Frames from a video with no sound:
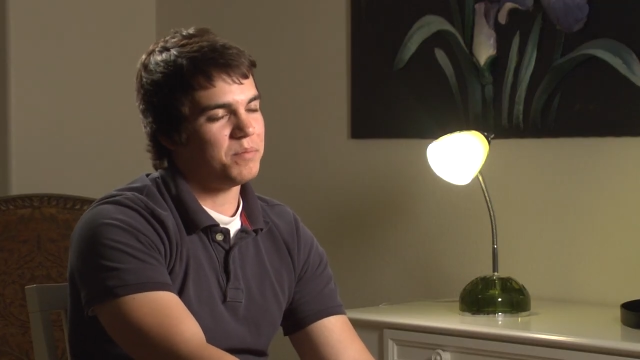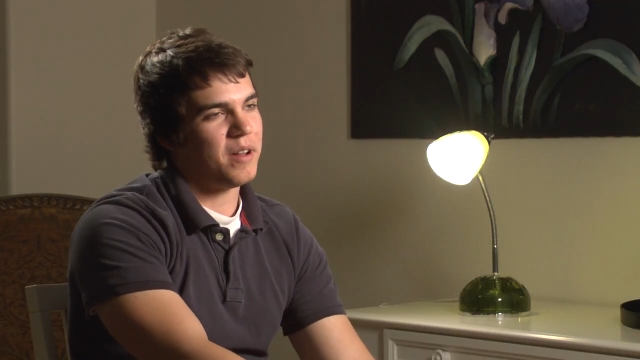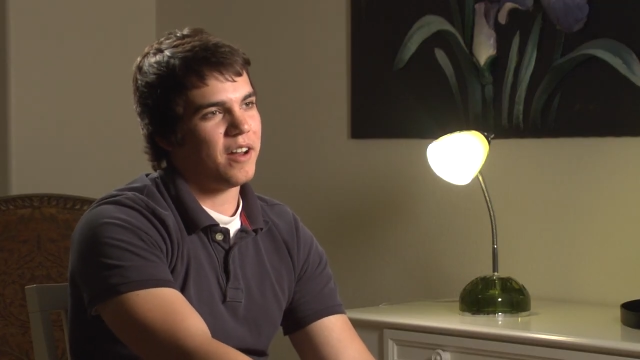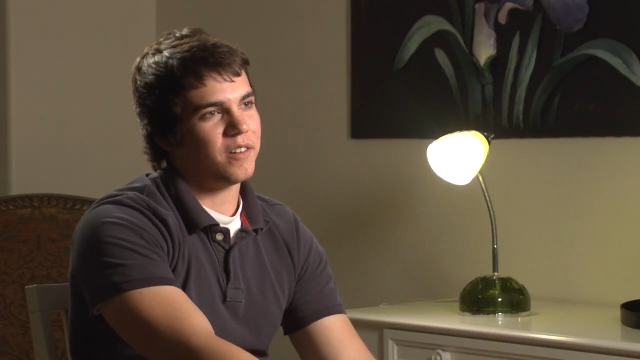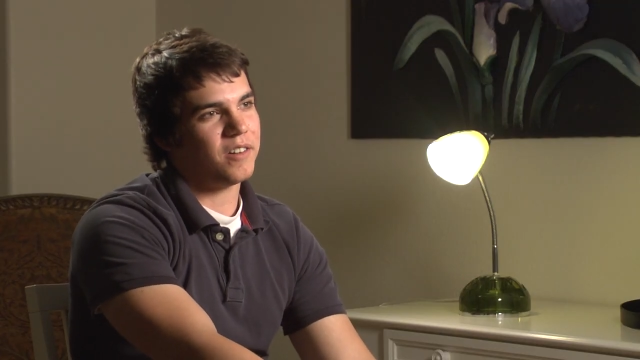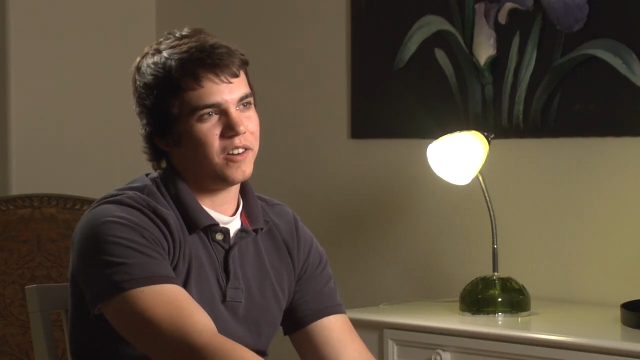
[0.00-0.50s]

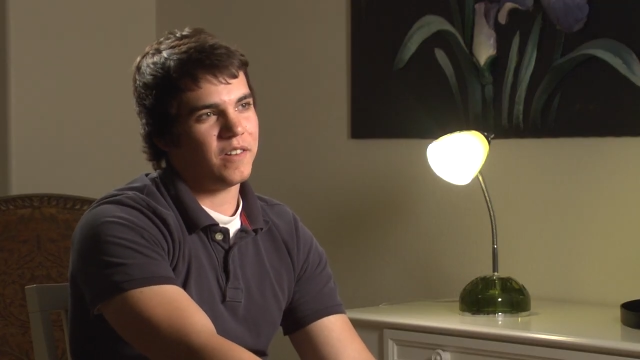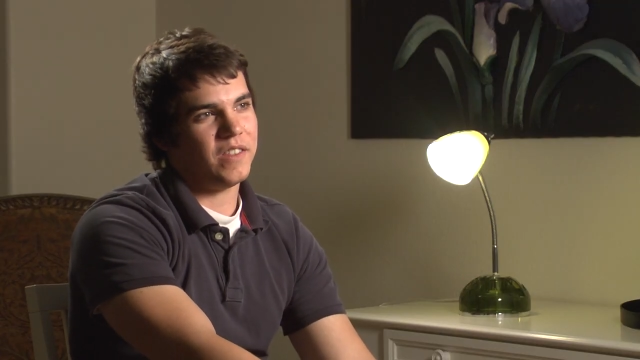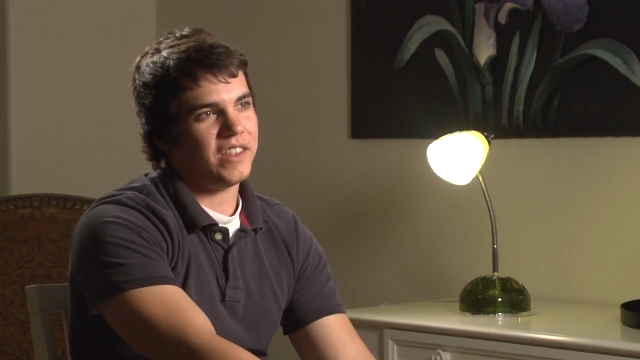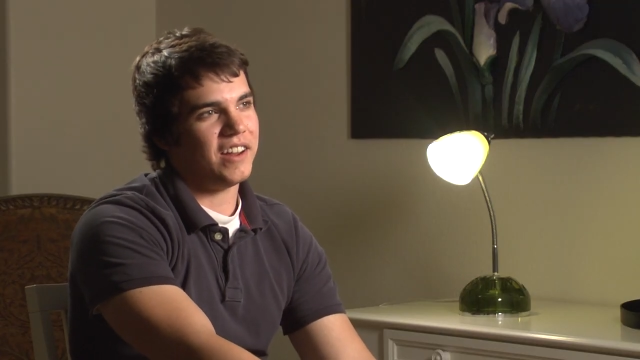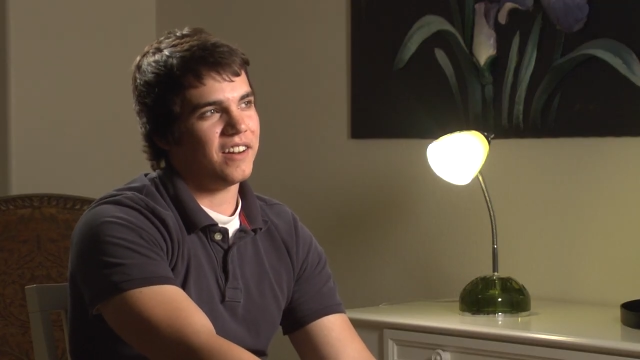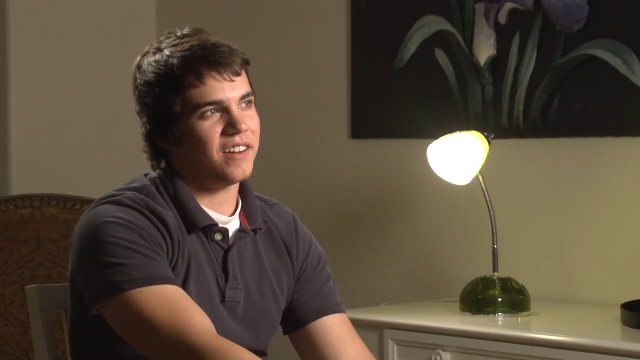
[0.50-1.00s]
powder here
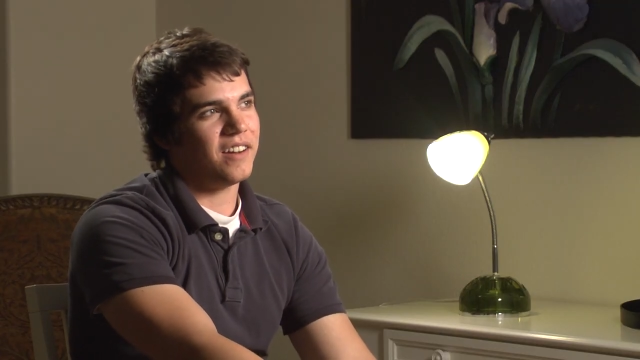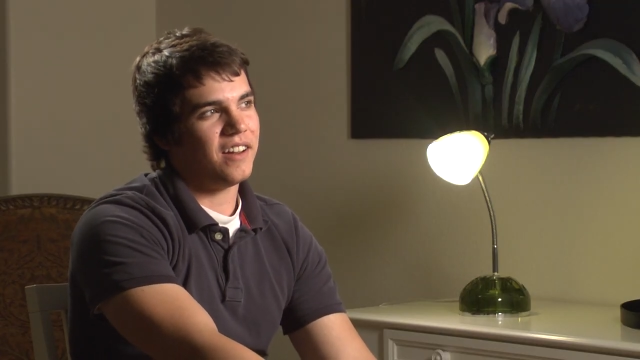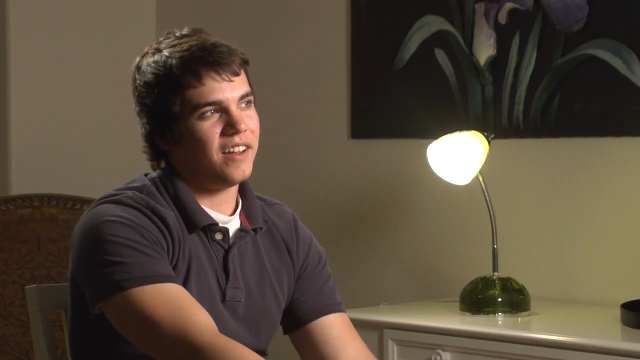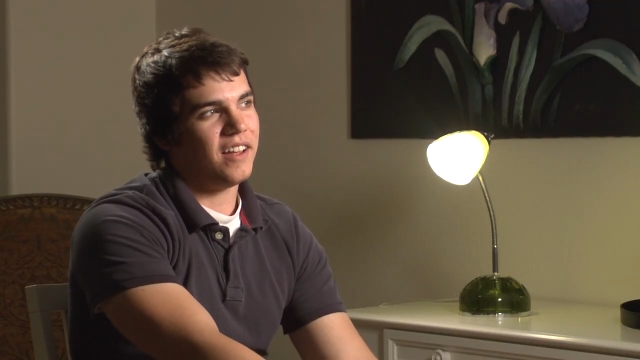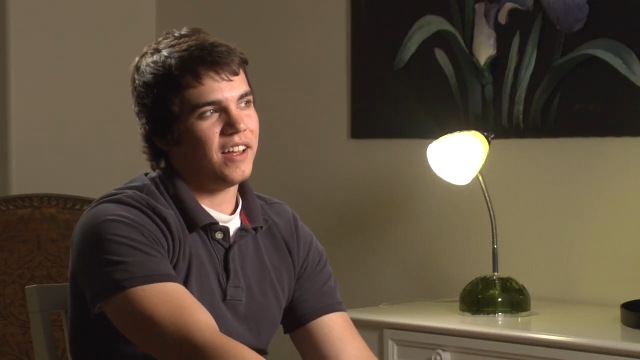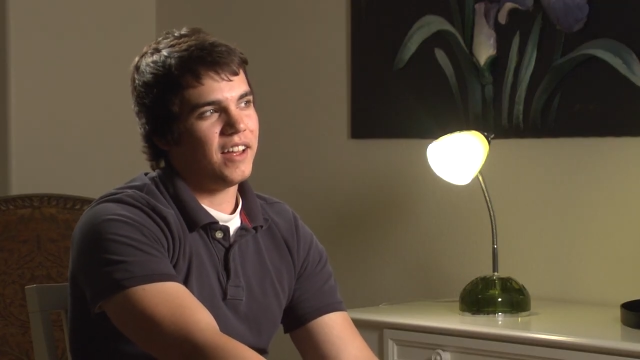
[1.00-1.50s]
and there.
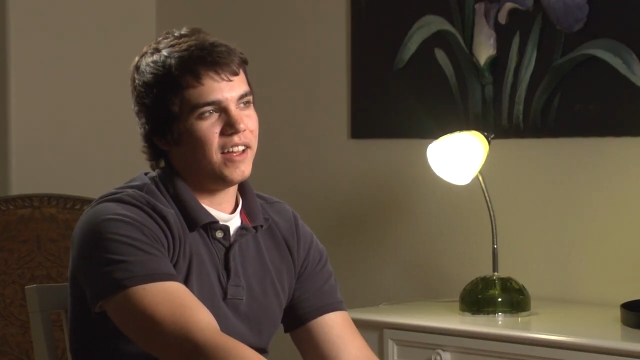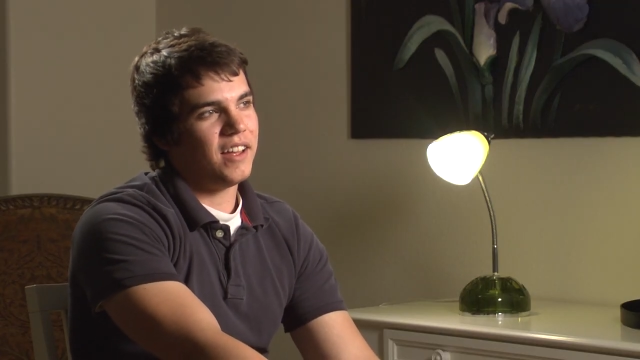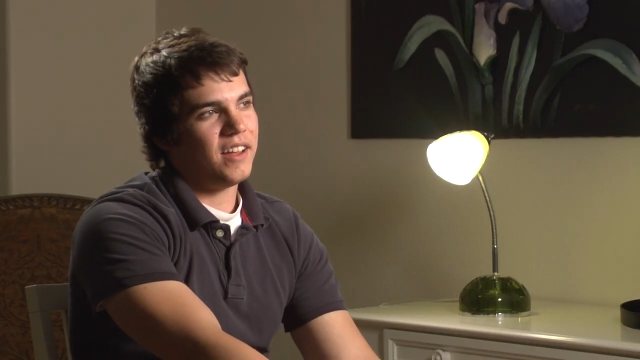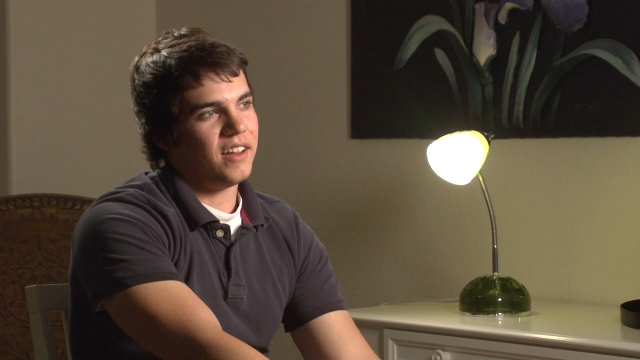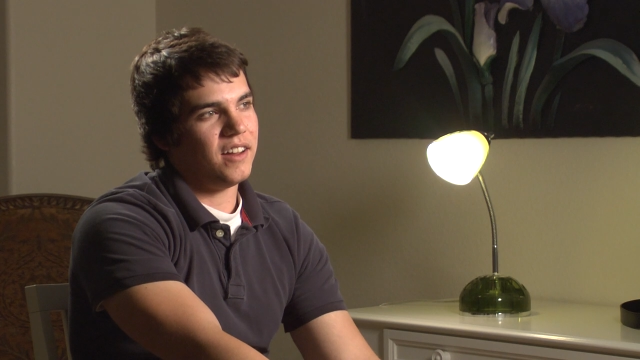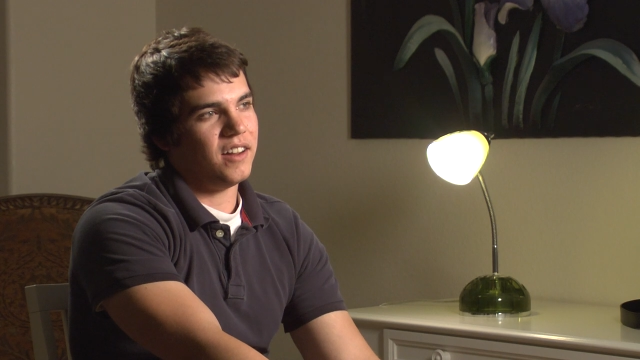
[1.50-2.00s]

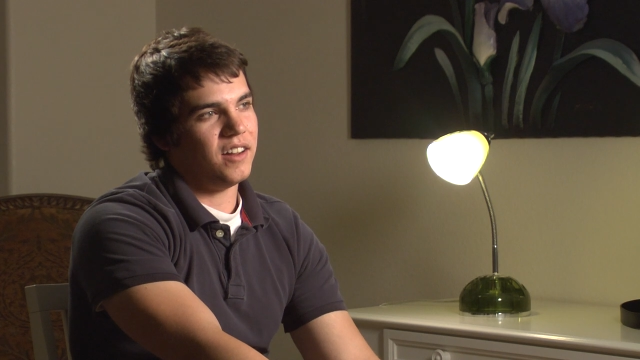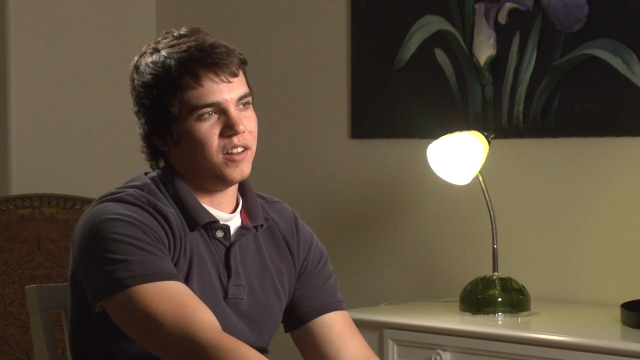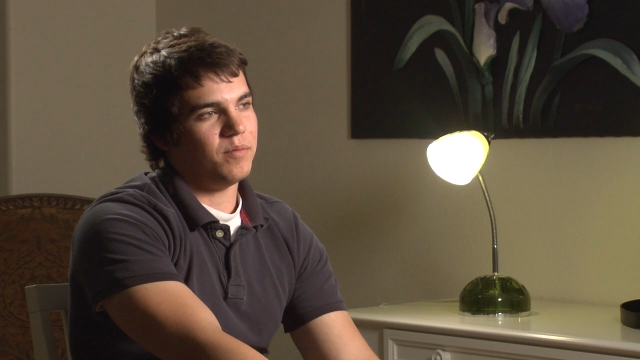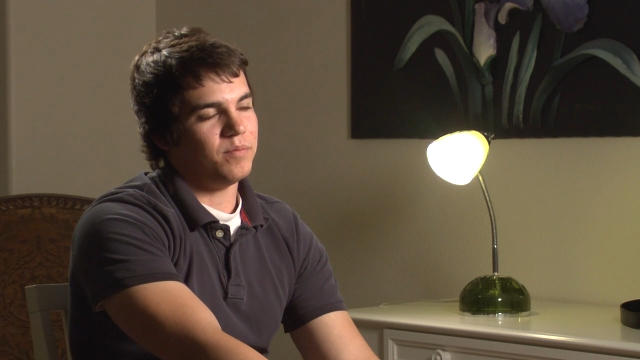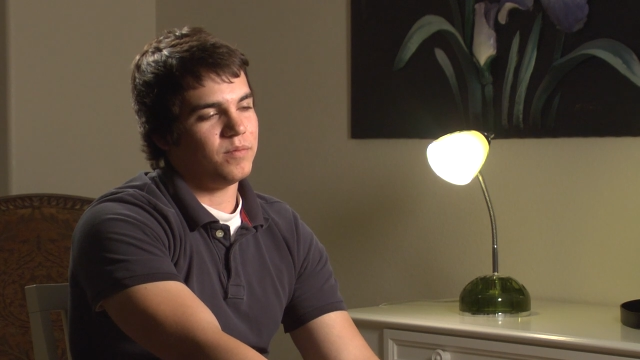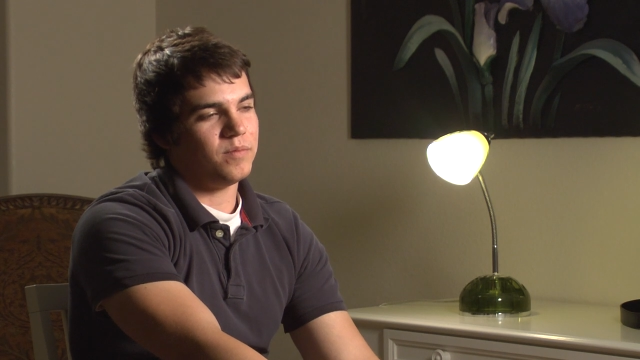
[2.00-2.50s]

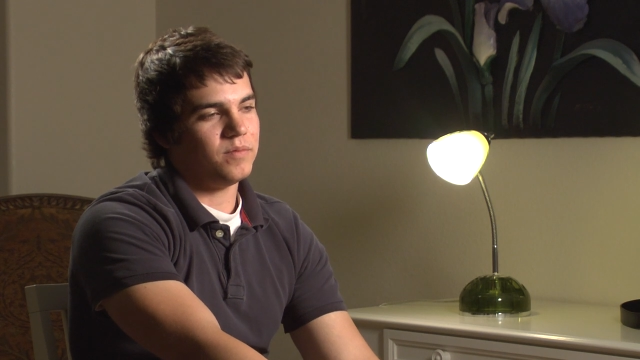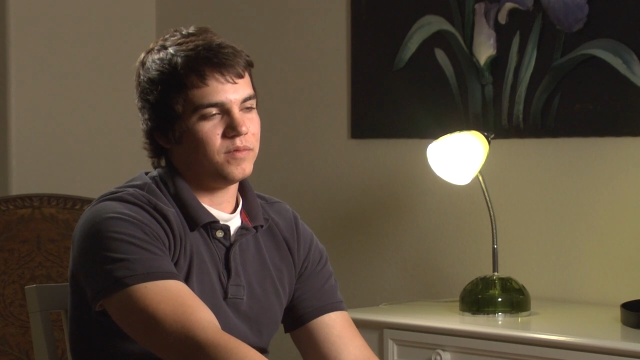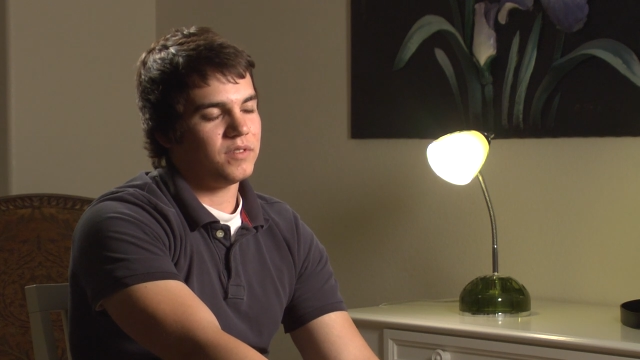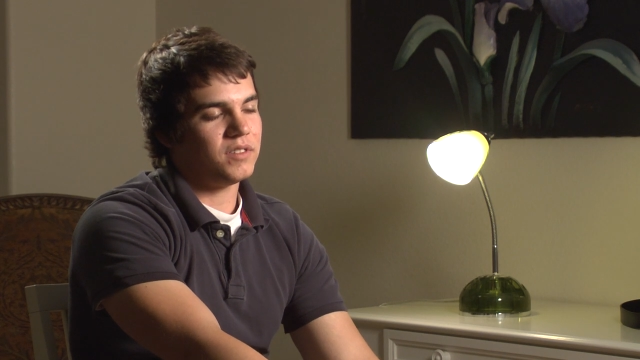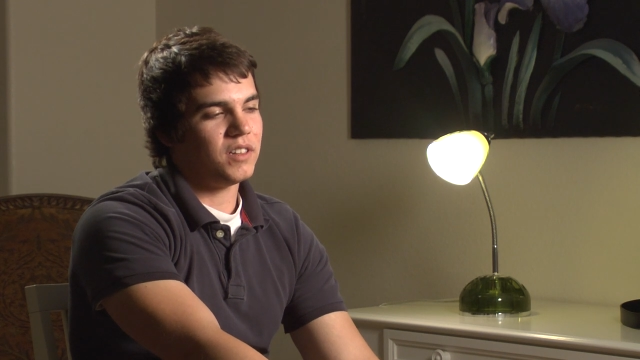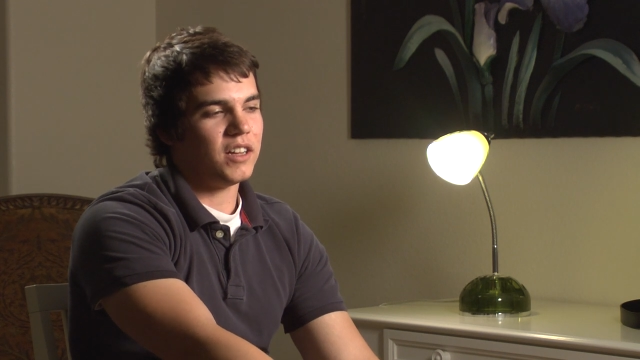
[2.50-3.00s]
Um,
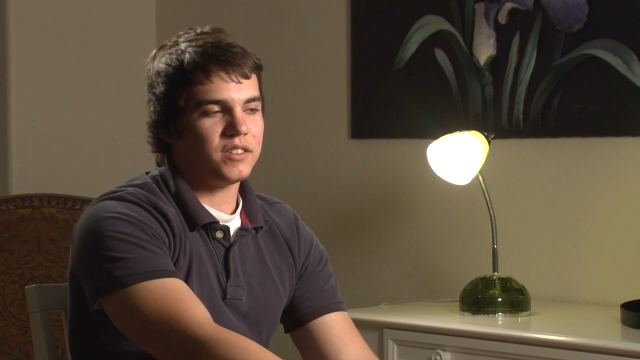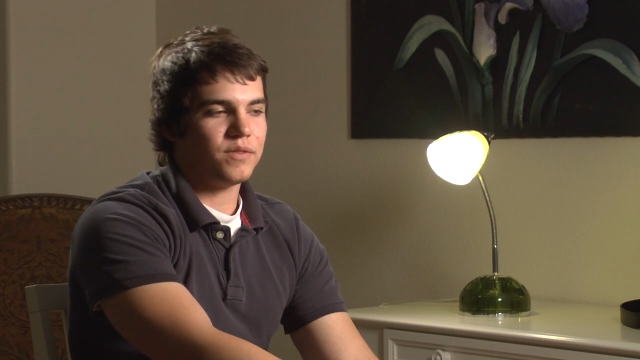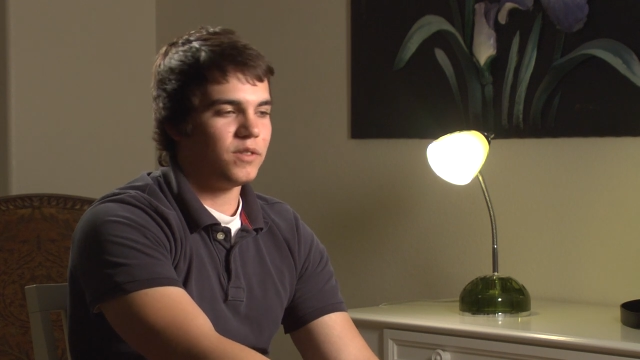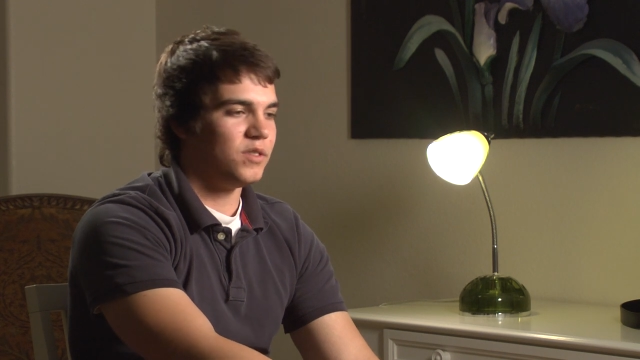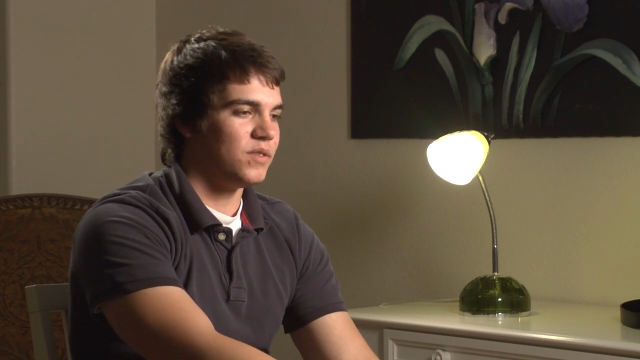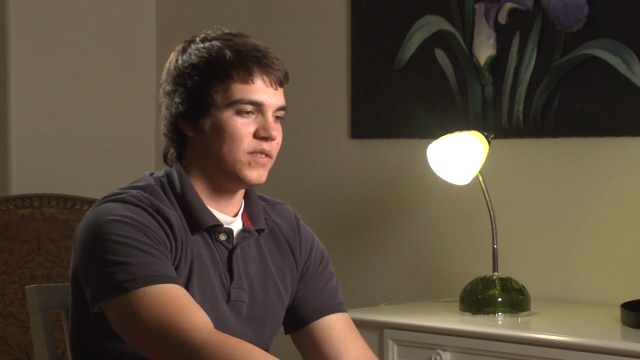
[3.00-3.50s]
lots of
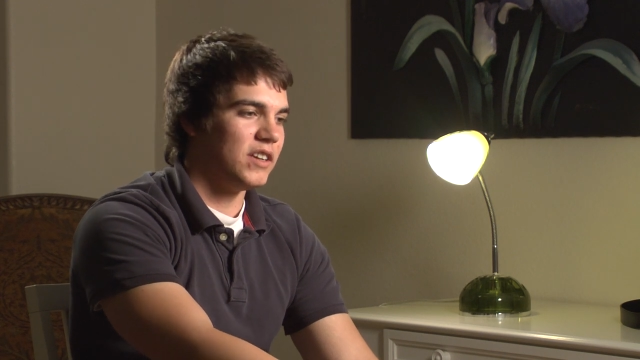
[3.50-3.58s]
fruits and